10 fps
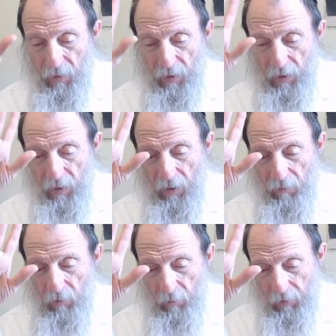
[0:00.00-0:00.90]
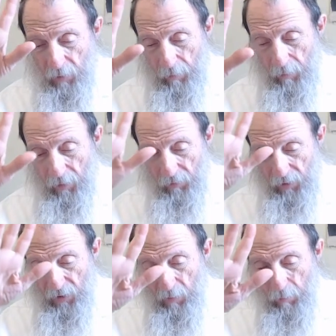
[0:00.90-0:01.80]
And I have to keep them, I have to
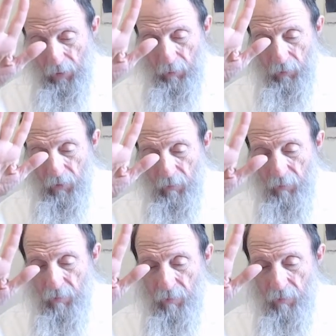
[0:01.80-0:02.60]
eat properly.